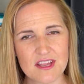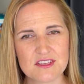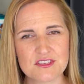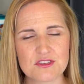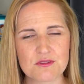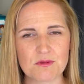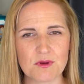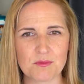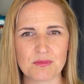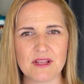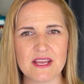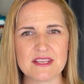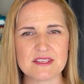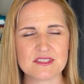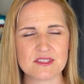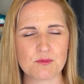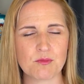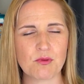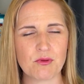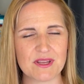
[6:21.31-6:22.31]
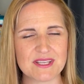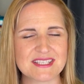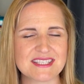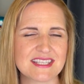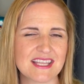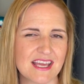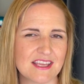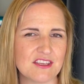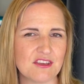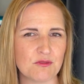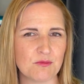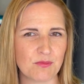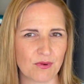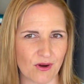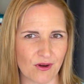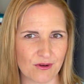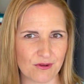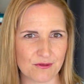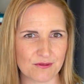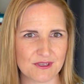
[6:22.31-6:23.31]
to replace the points that you
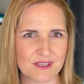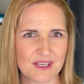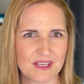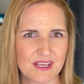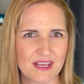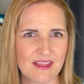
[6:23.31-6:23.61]
borrowed.